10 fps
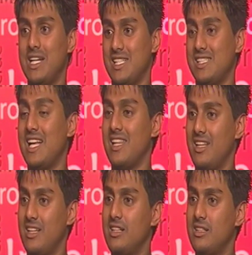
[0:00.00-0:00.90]
If
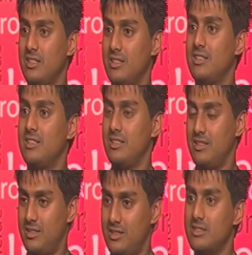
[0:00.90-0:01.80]
it's an
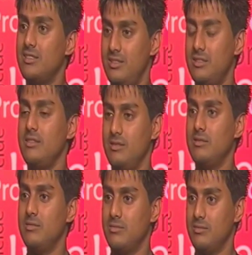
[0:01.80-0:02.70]
individual choice. It's
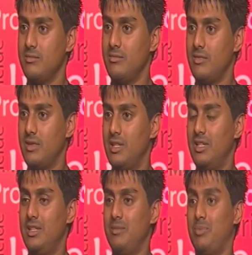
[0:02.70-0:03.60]
not okay.
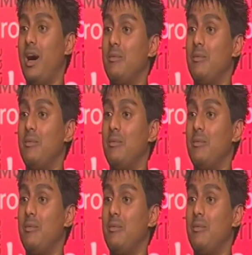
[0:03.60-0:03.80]
I can't speak